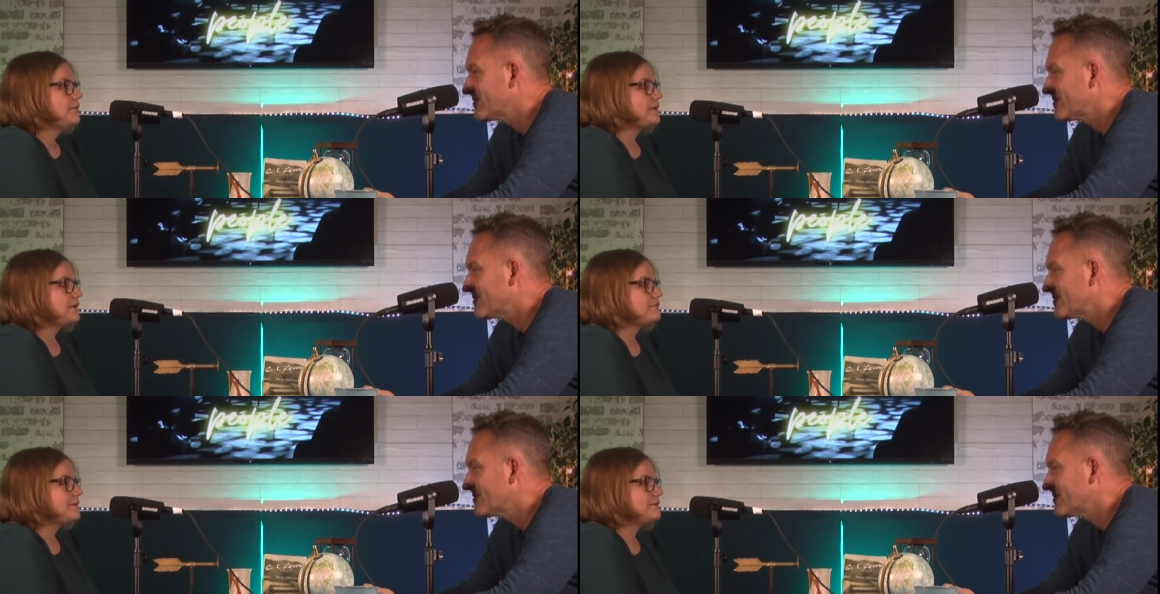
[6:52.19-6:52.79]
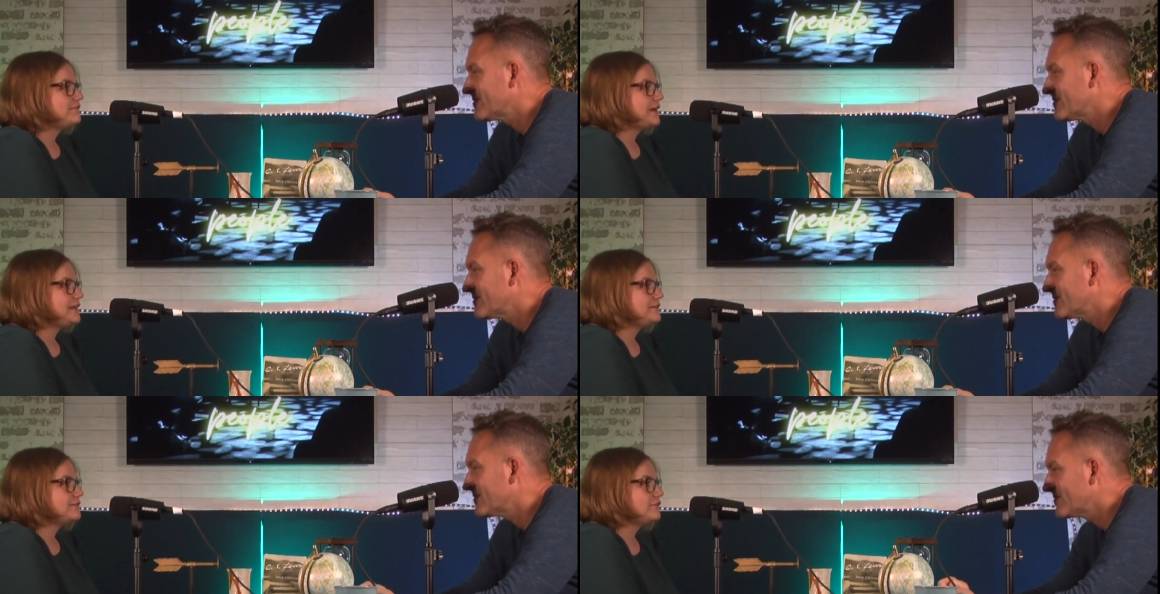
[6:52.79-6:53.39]
Speaker 1: But I've come to
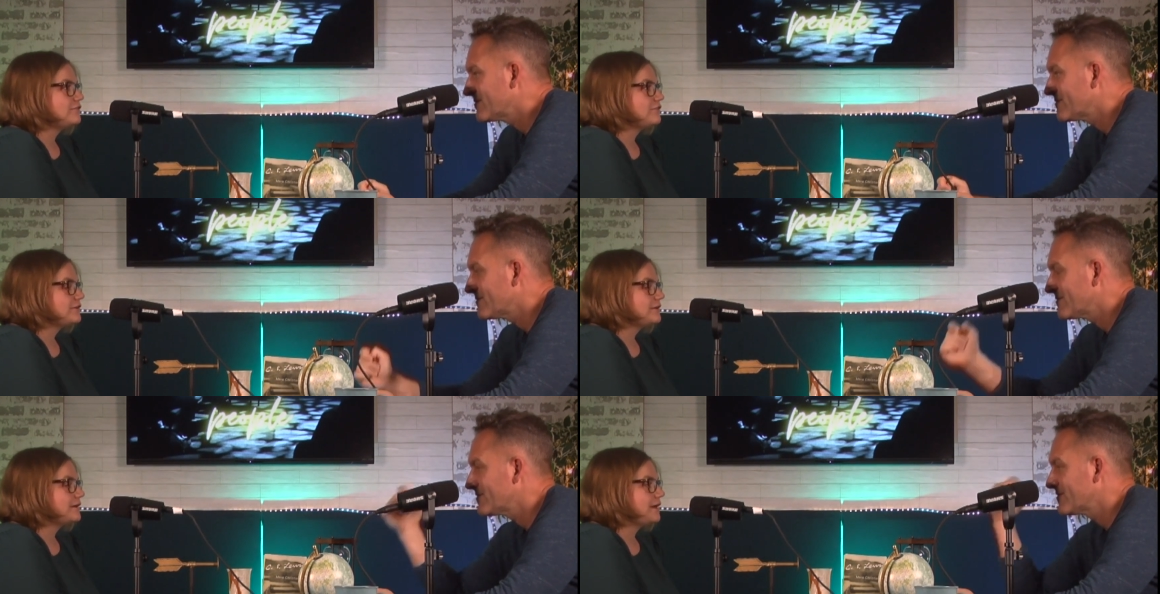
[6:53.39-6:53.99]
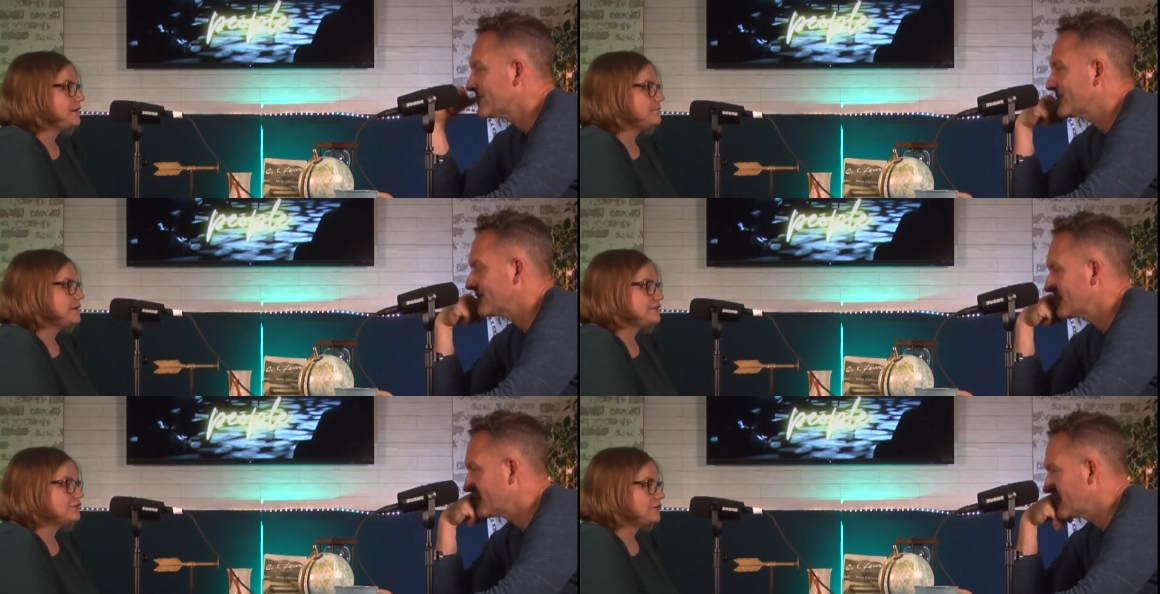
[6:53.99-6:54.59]
find over um,
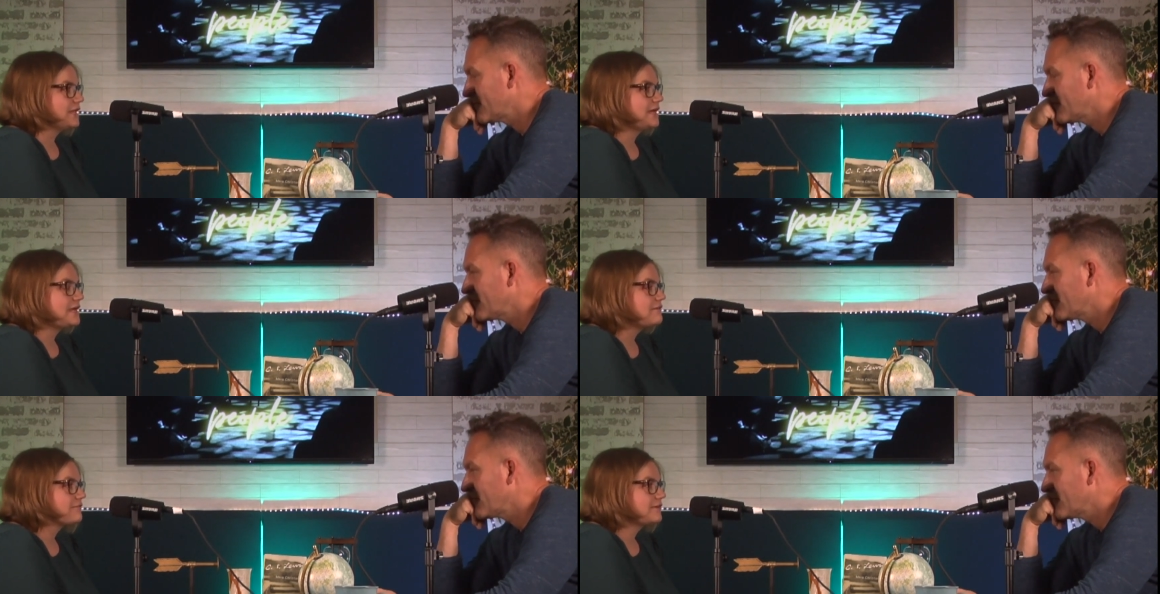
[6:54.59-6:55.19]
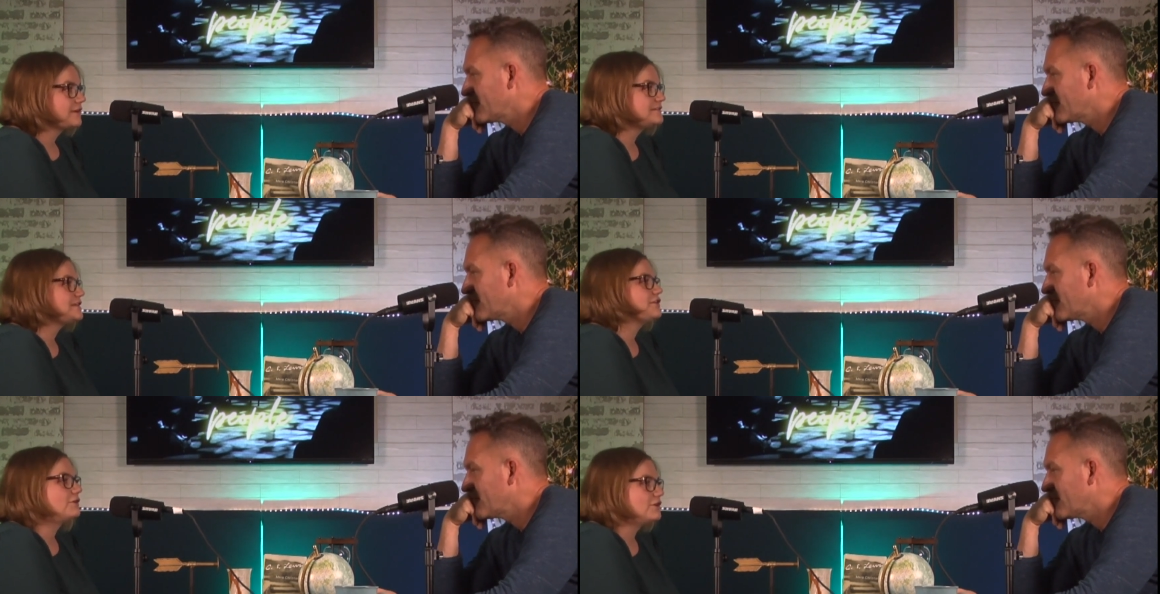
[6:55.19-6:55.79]
my adult life, because
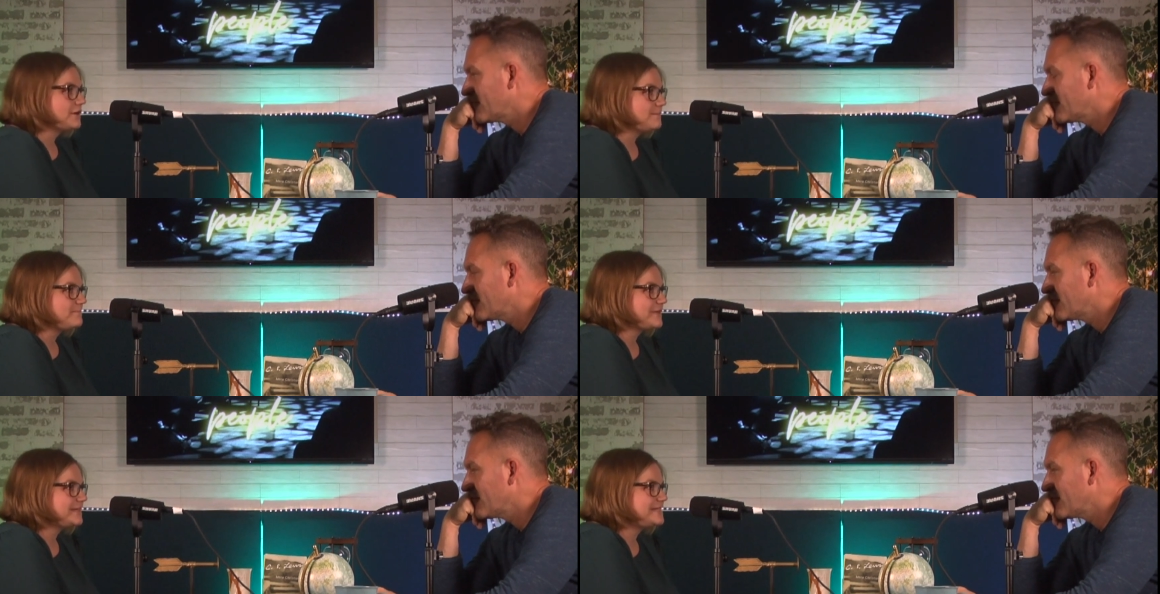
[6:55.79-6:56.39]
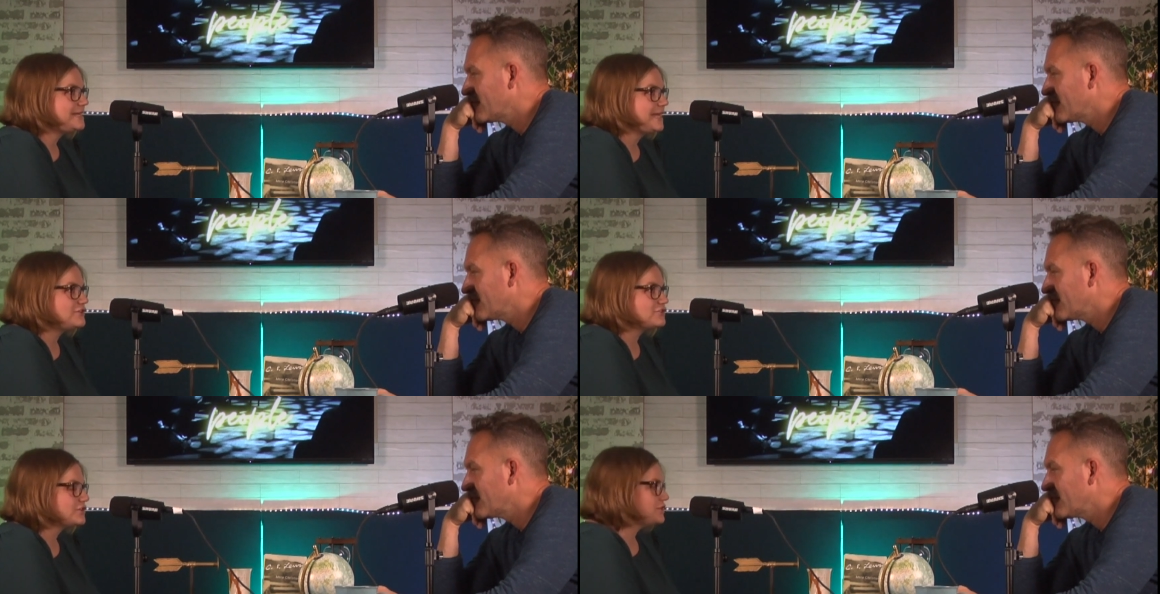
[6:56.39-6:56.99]
you know, you're a
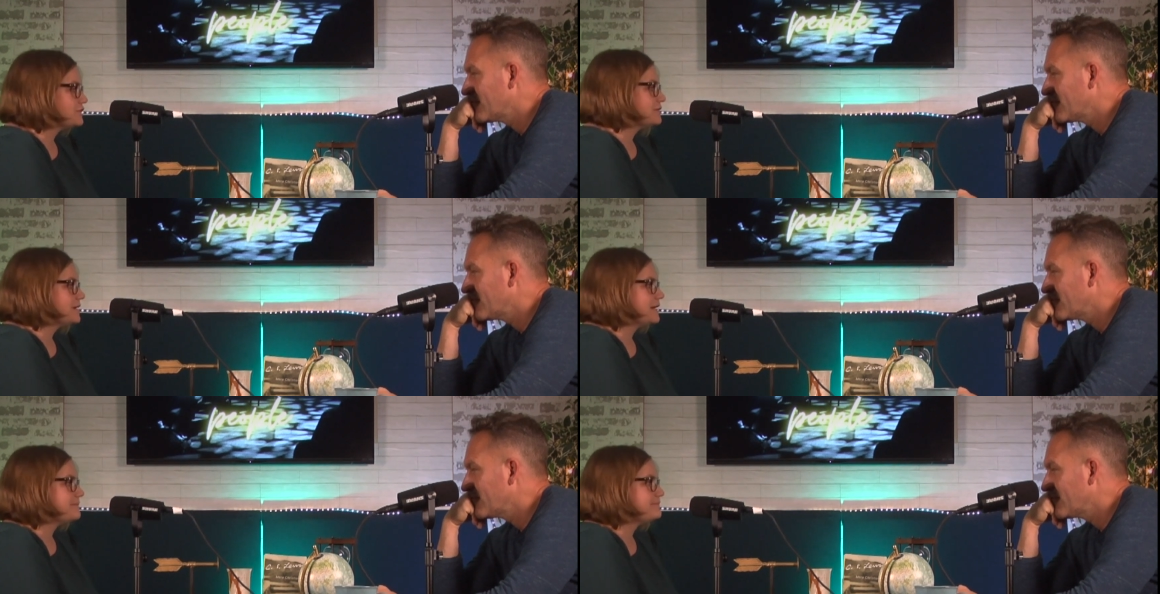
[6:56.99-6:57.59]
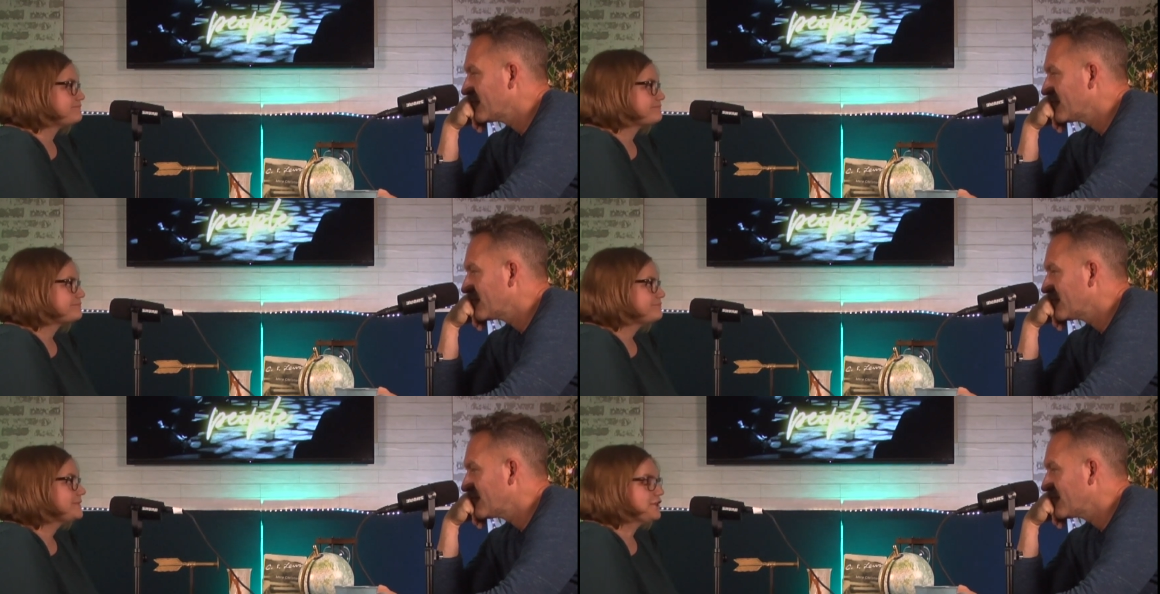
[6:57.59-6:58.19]
teenager, you're um,
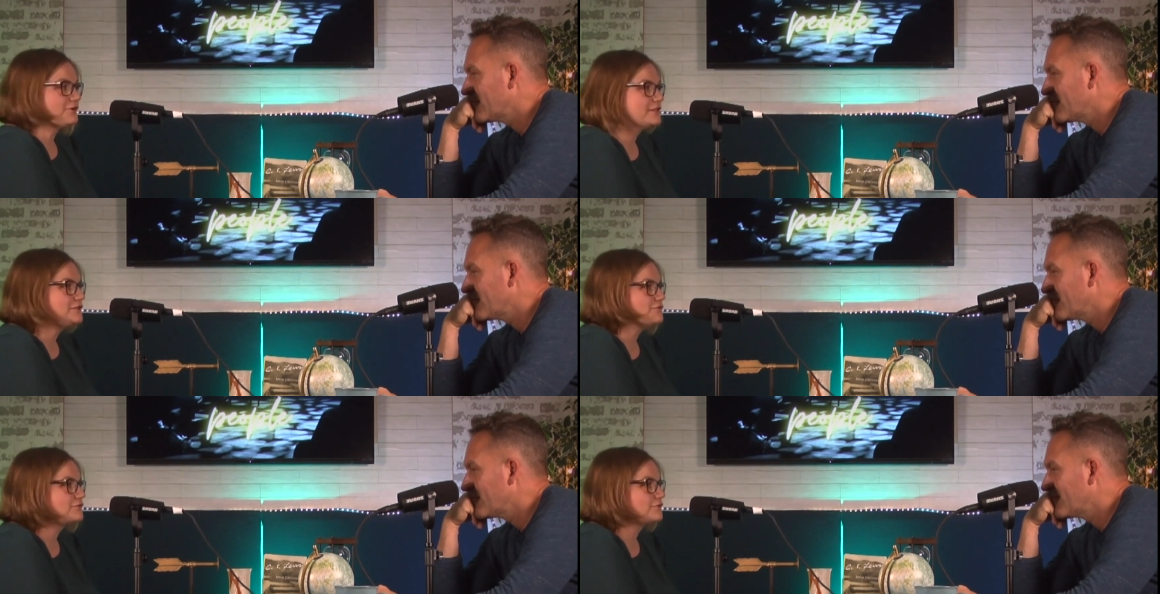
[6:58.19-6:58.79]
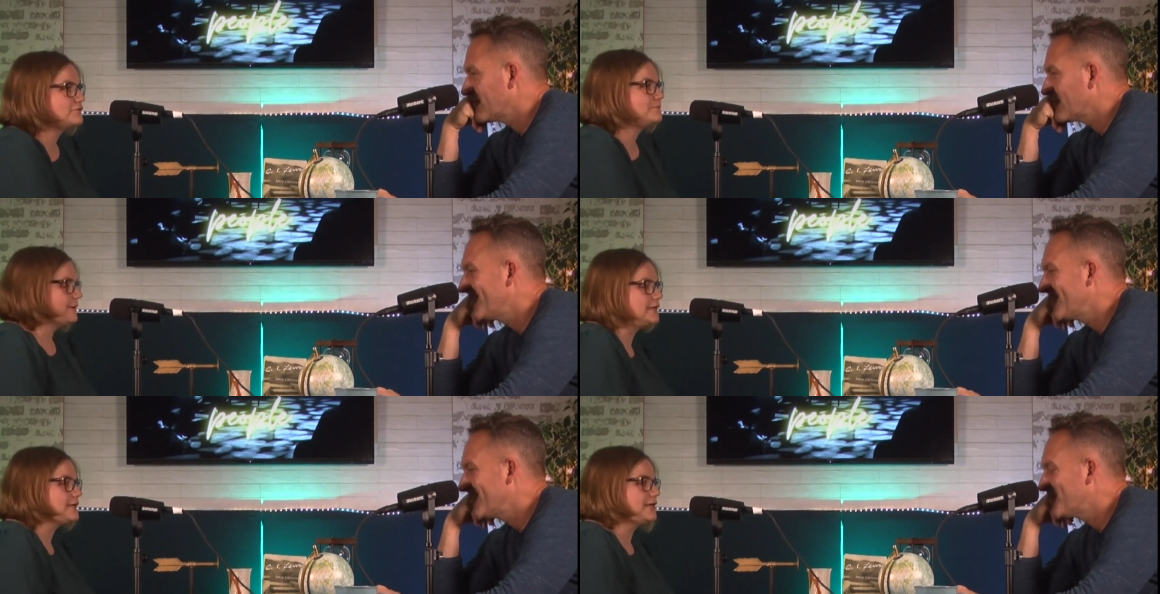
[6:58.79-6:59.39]
you're in the youth group
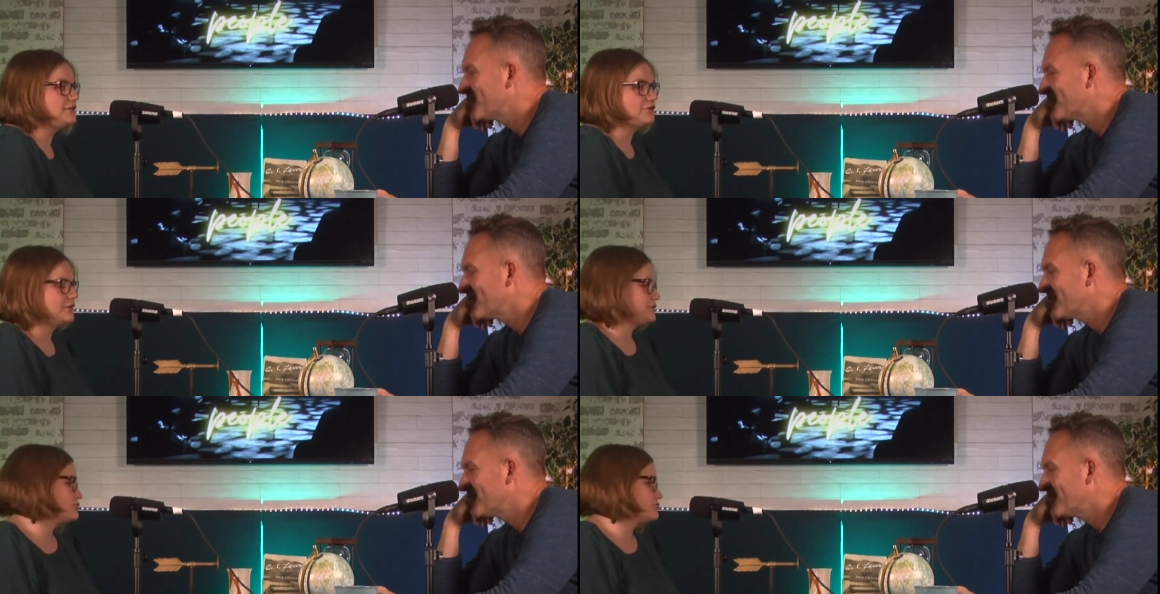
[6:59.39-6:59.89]
and, and you're on the